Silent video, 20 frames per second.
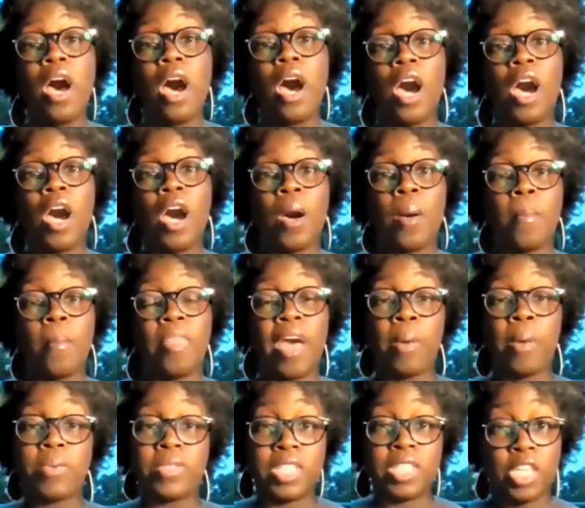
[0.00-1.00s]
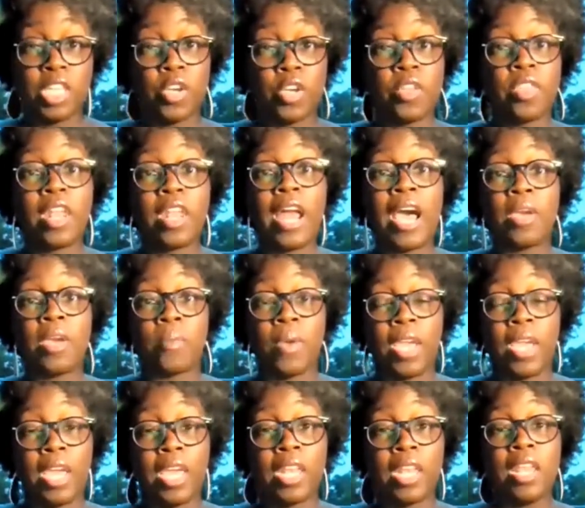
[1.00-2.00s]
Um, that was the year that I
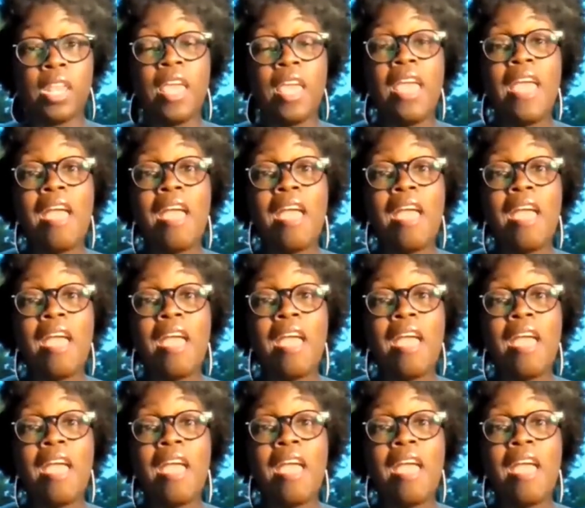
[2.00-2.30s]
ran.